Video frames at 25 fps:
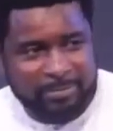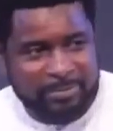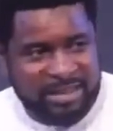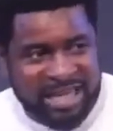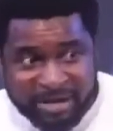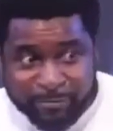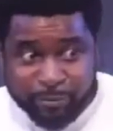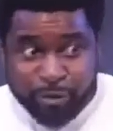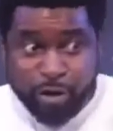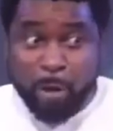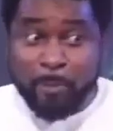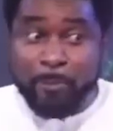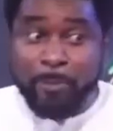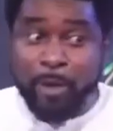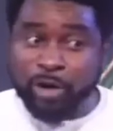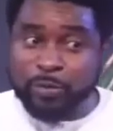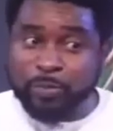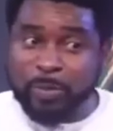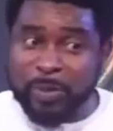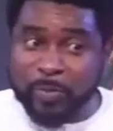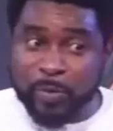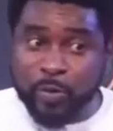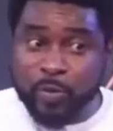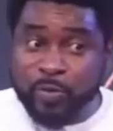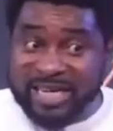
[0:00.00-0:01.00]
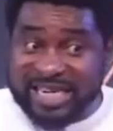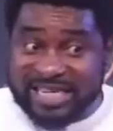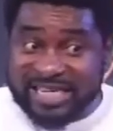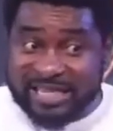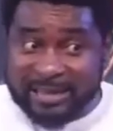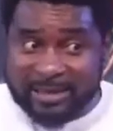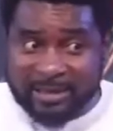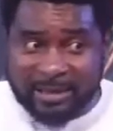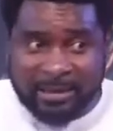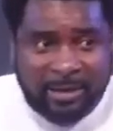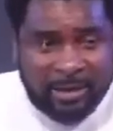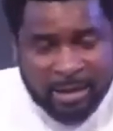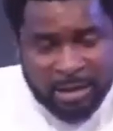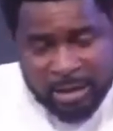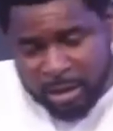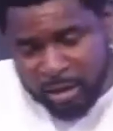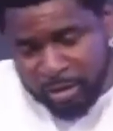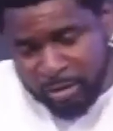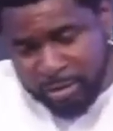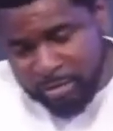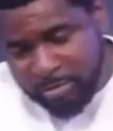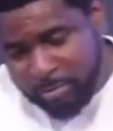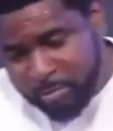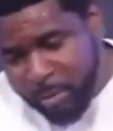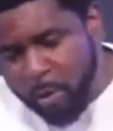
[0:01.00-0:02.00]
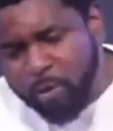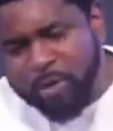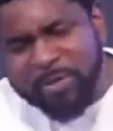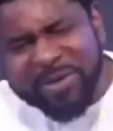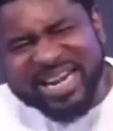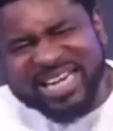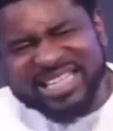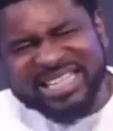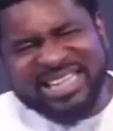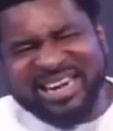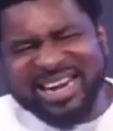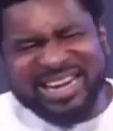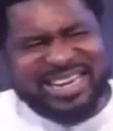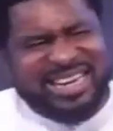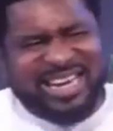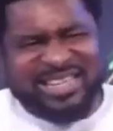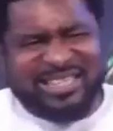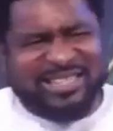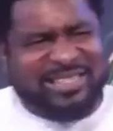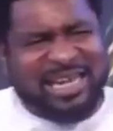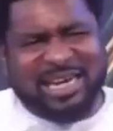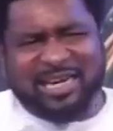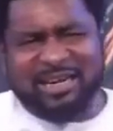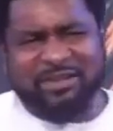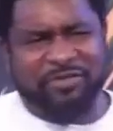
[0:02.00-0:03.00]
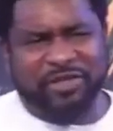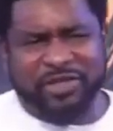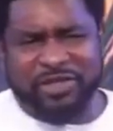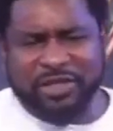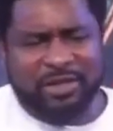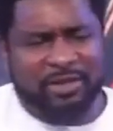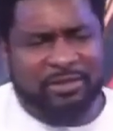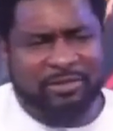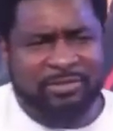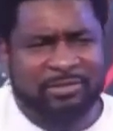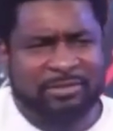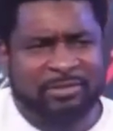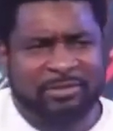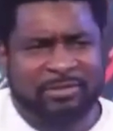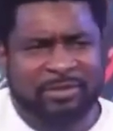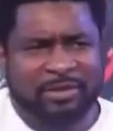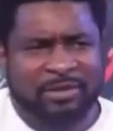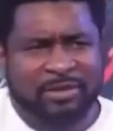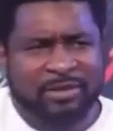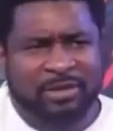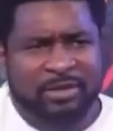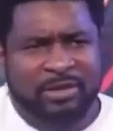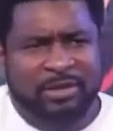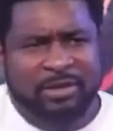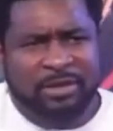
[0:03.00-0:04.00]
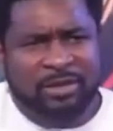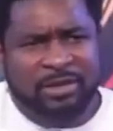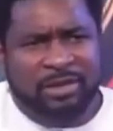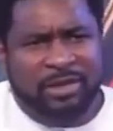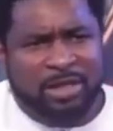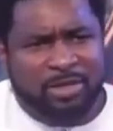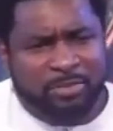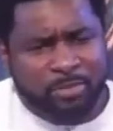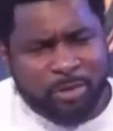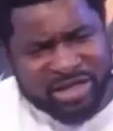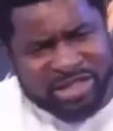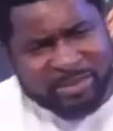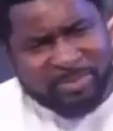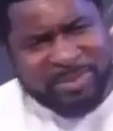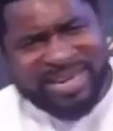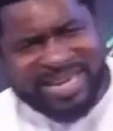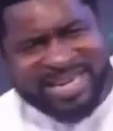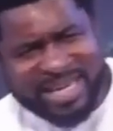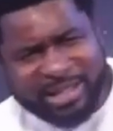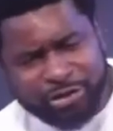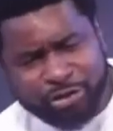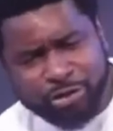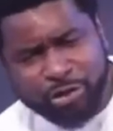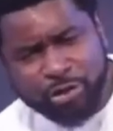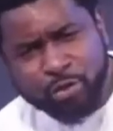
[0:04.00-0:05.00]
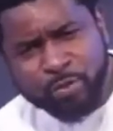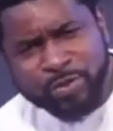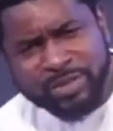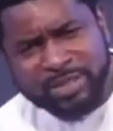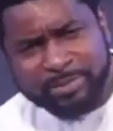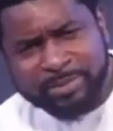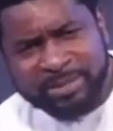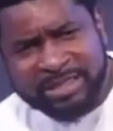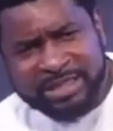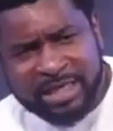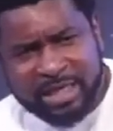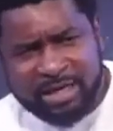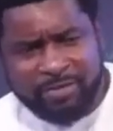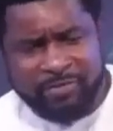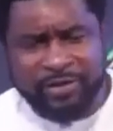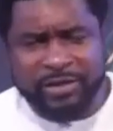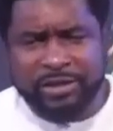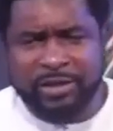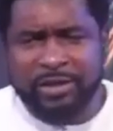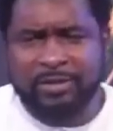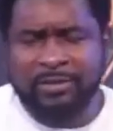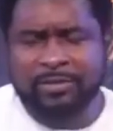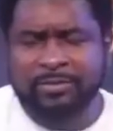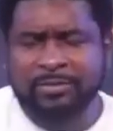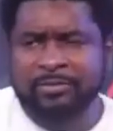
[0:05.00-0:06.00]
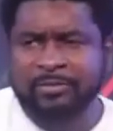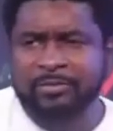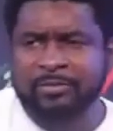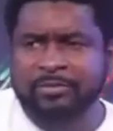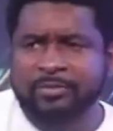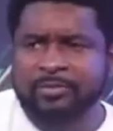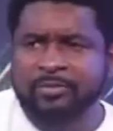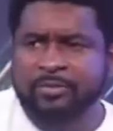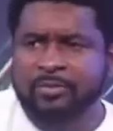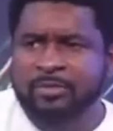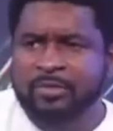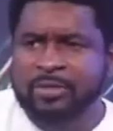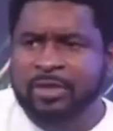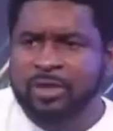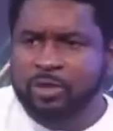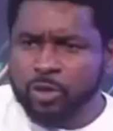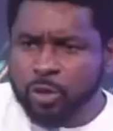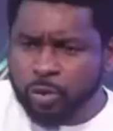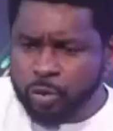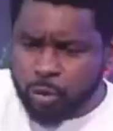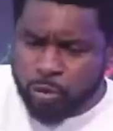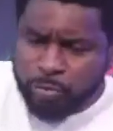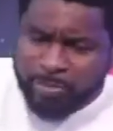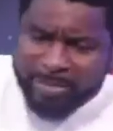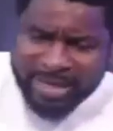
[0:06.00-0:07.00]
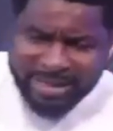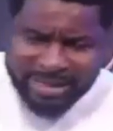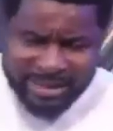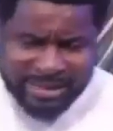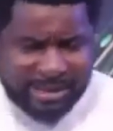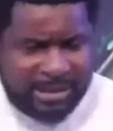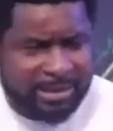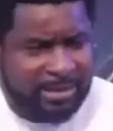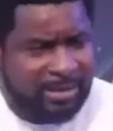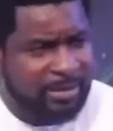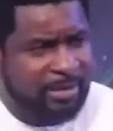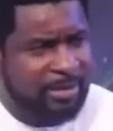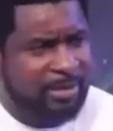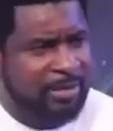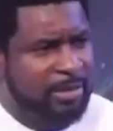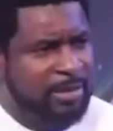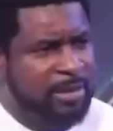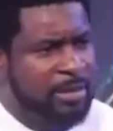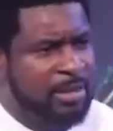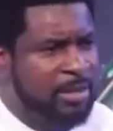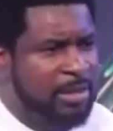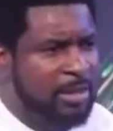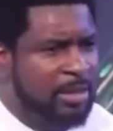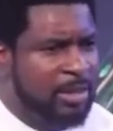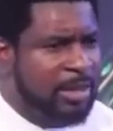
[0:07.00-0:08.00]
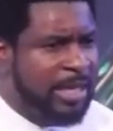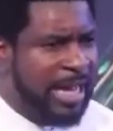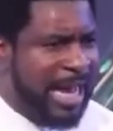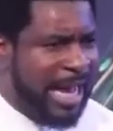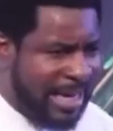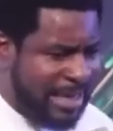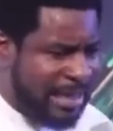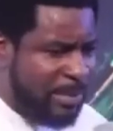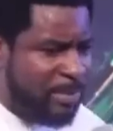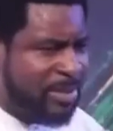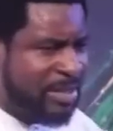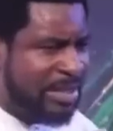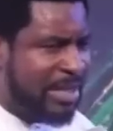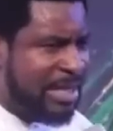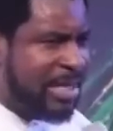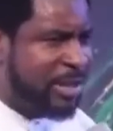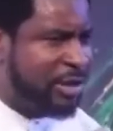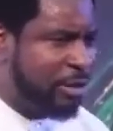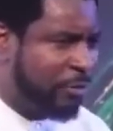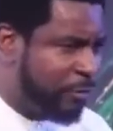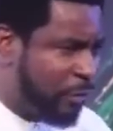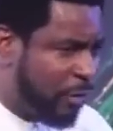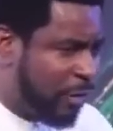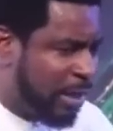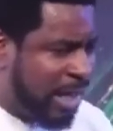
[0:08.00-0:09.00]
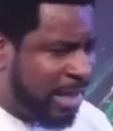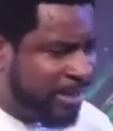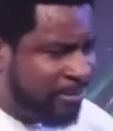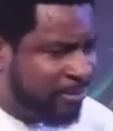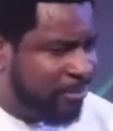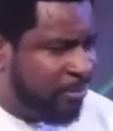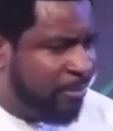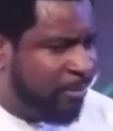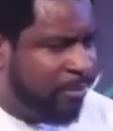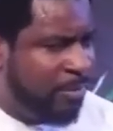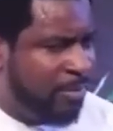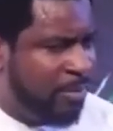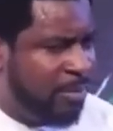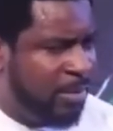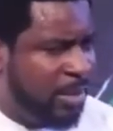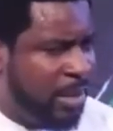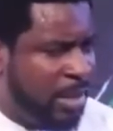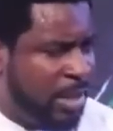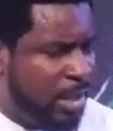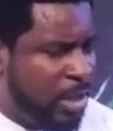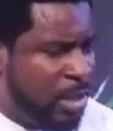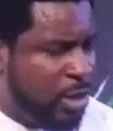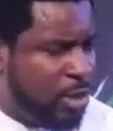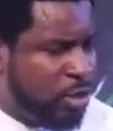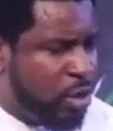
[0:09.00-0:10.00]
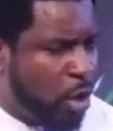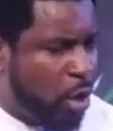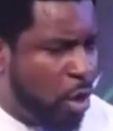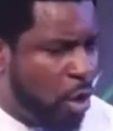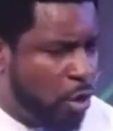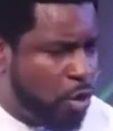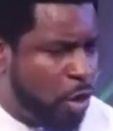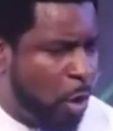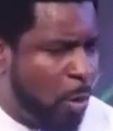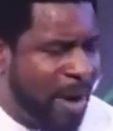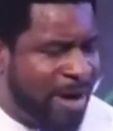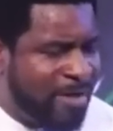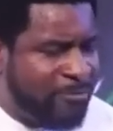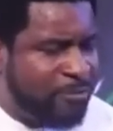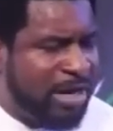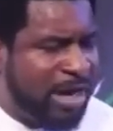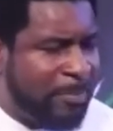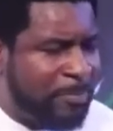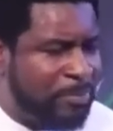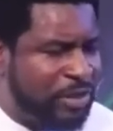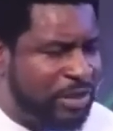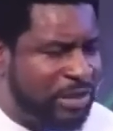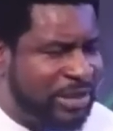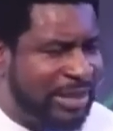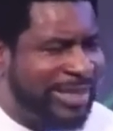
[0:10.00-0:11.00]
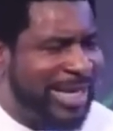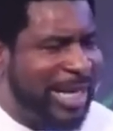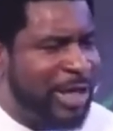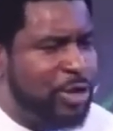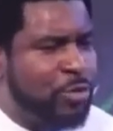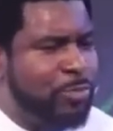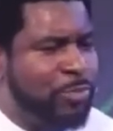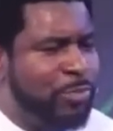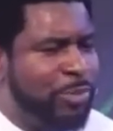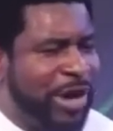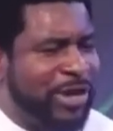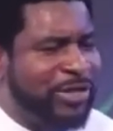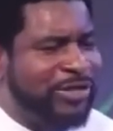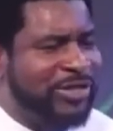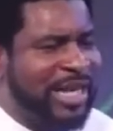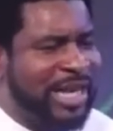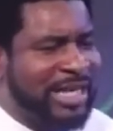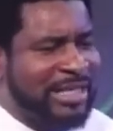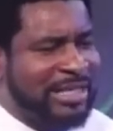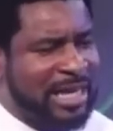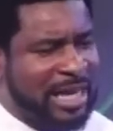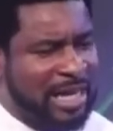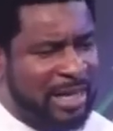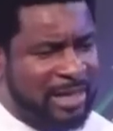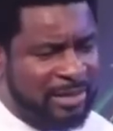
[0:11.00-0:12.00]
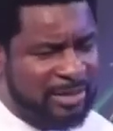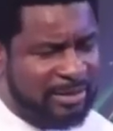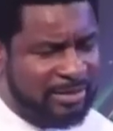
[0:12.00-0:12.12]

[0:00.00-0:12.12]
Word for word: even though both people will need it, but women generally are sacrificial. But it's men that struggle with being sacrificial. So he told men, see, at the stage of your life, your wife will appreciate that you prioritize her.